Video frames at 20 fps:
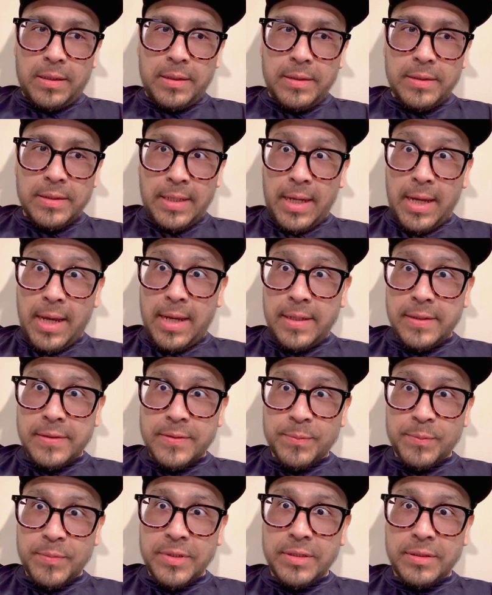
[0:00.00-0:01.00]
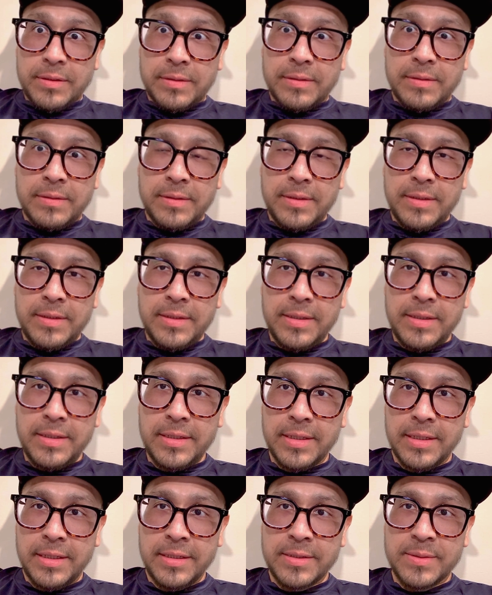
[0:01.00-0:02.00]
yeah, it's been
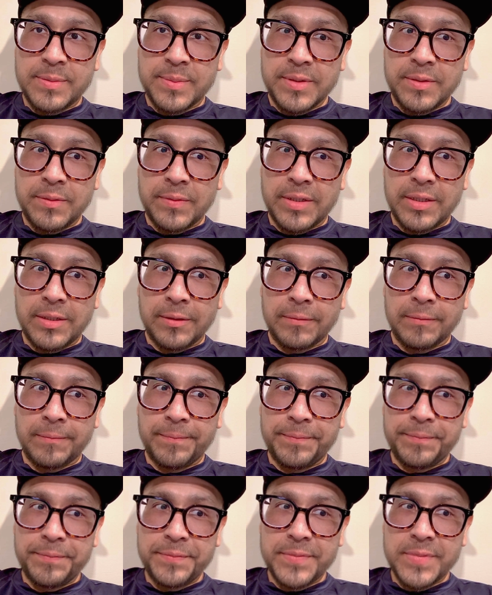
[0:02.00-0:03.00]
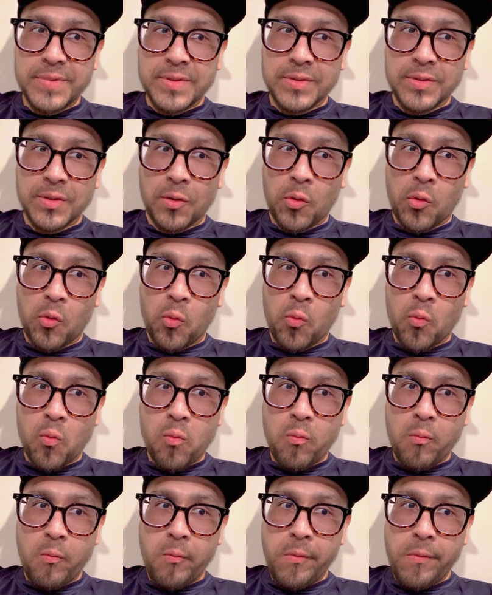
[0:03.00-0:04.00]
real. So
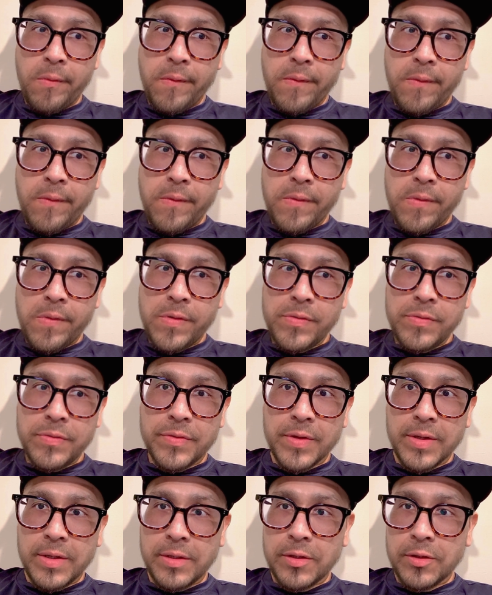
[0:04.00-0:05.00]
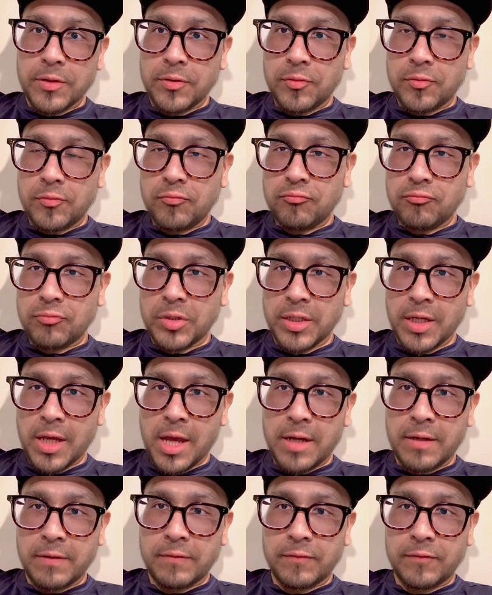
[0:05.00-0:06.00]
thank you
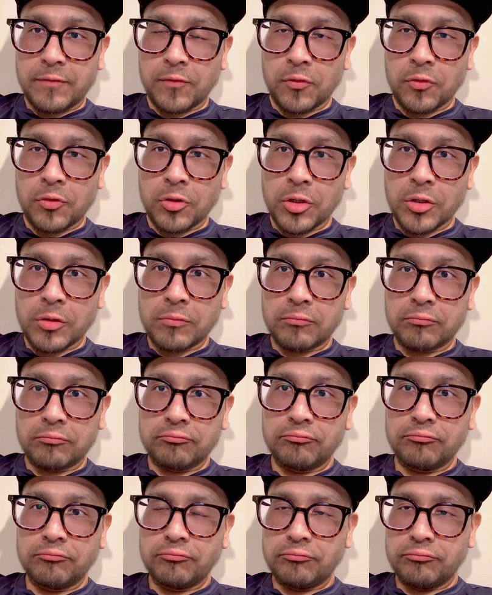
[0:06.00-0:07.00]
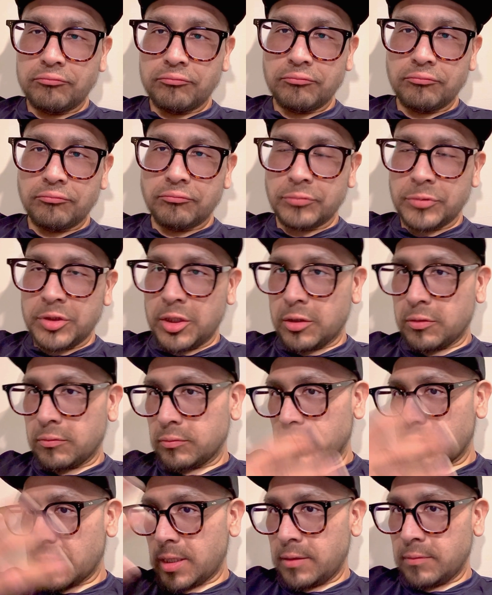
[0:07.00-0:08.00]
again for,
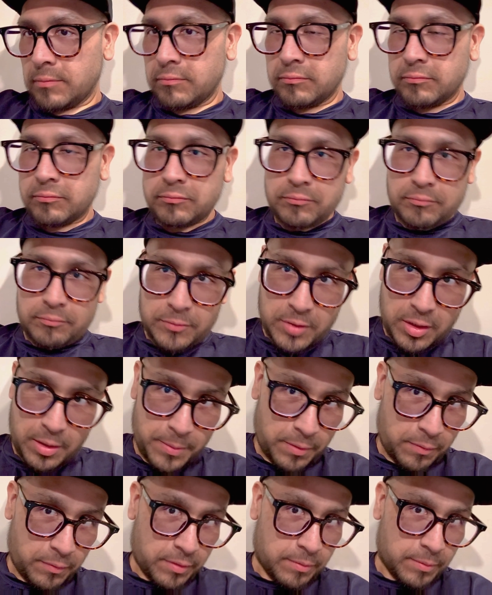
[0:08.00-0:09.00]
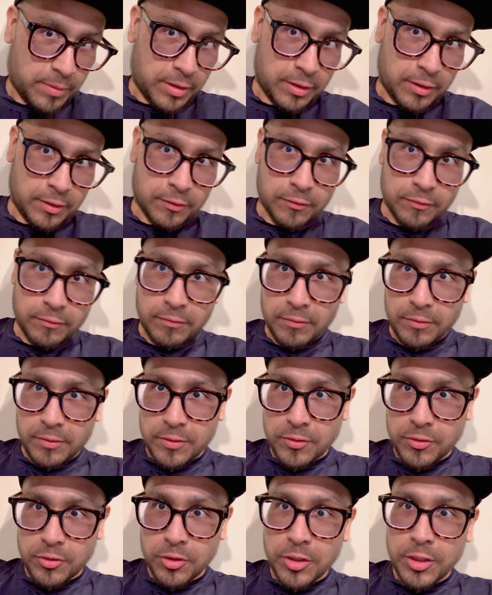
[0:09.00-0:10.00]
kind of coming with me in this
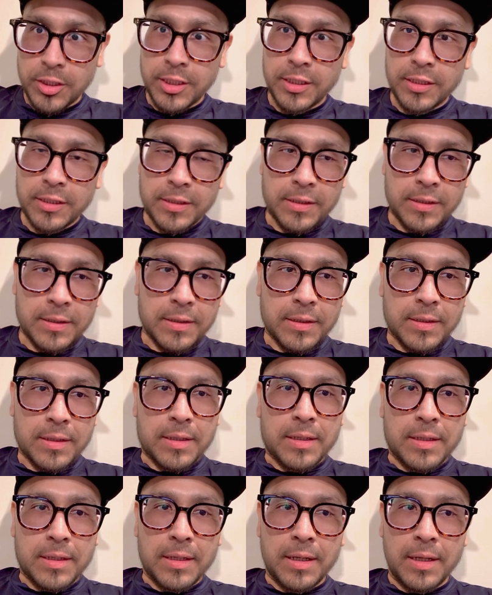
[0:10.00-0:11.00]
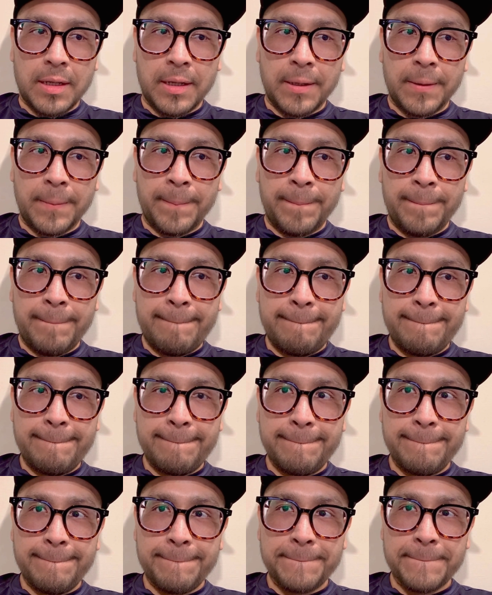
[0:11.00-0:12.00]
journey. I
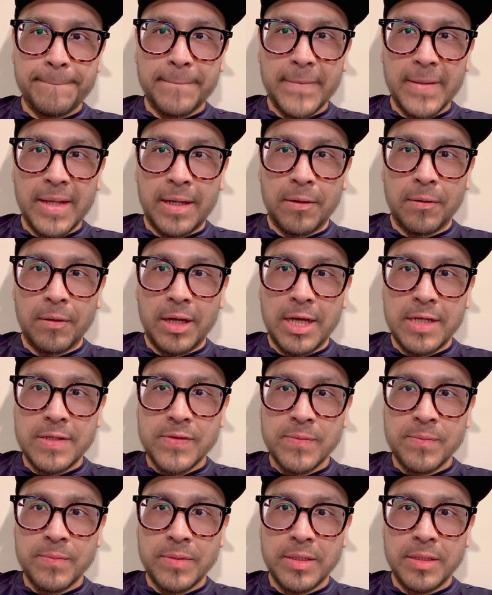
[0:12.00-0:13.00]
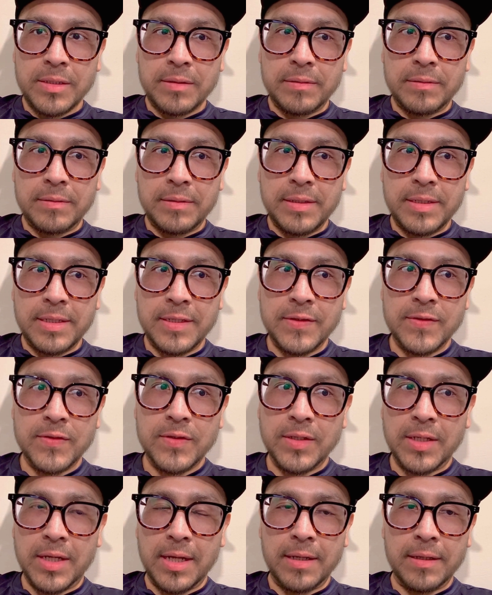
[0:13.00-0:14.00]
know it hasn't been easy to
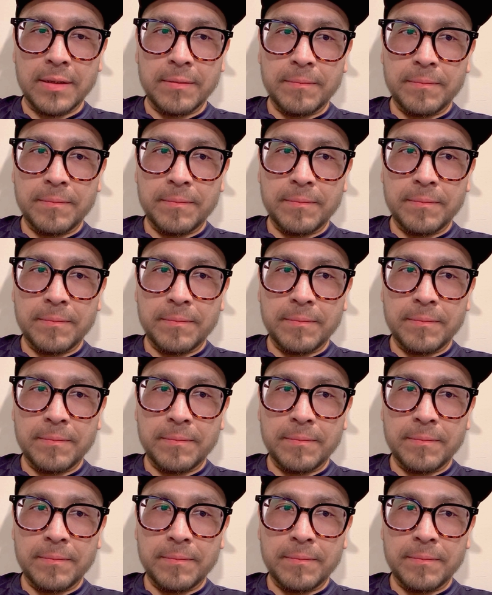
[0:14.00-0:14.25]
kind of,